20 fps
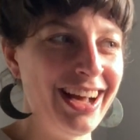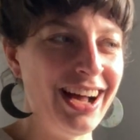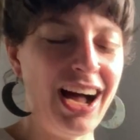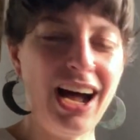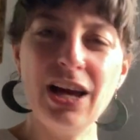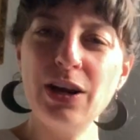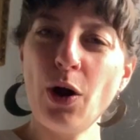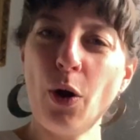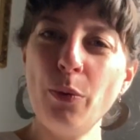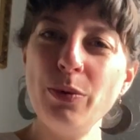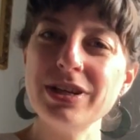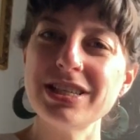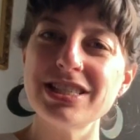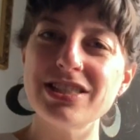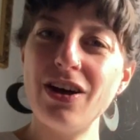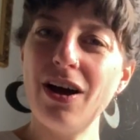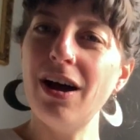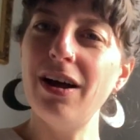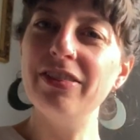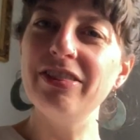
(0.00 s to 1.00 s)
I'd always
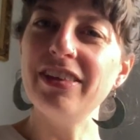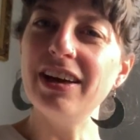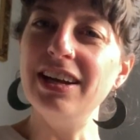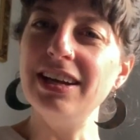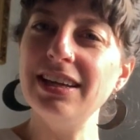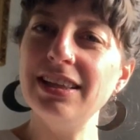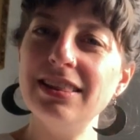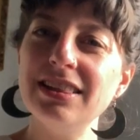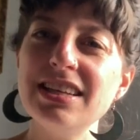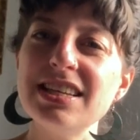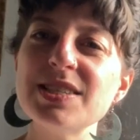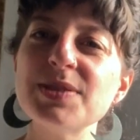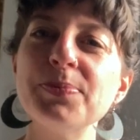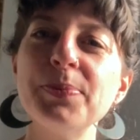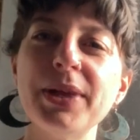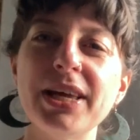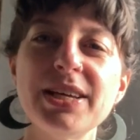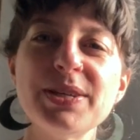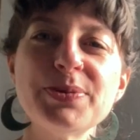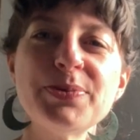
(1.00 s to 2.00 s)
thought that in this
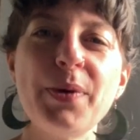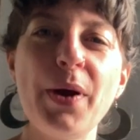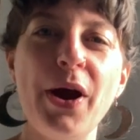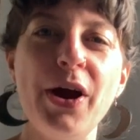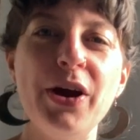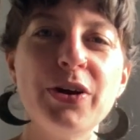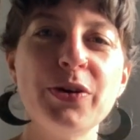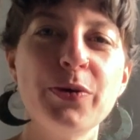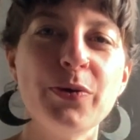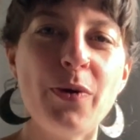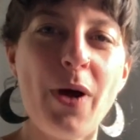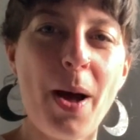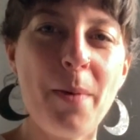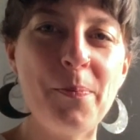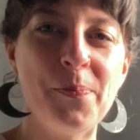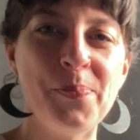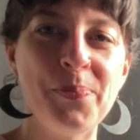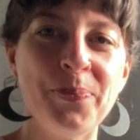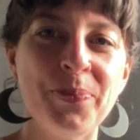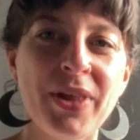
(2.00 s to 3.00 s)
place where I grew up,
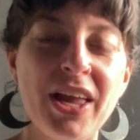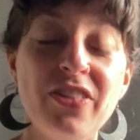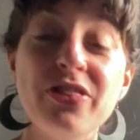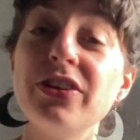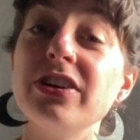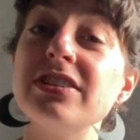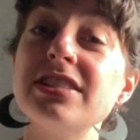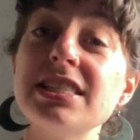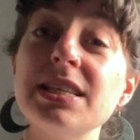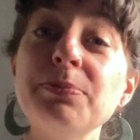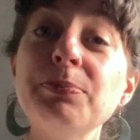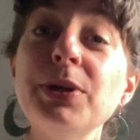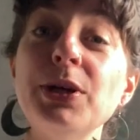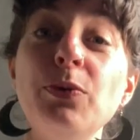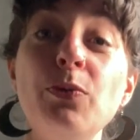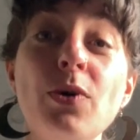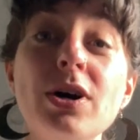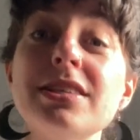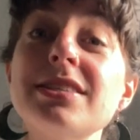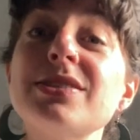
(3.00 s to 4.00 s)
there simply
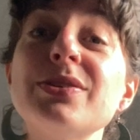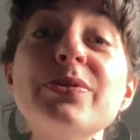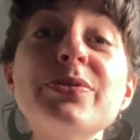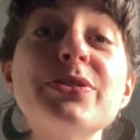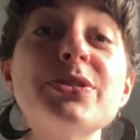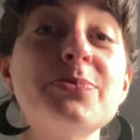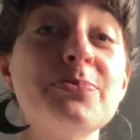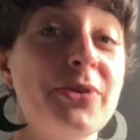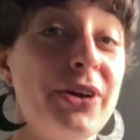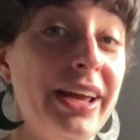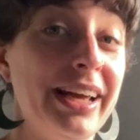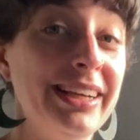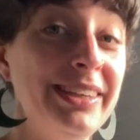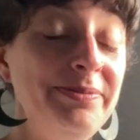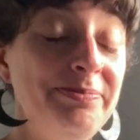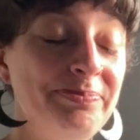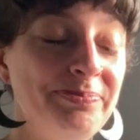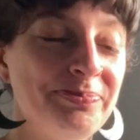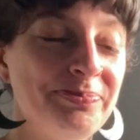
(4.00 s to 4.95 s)
was no spring.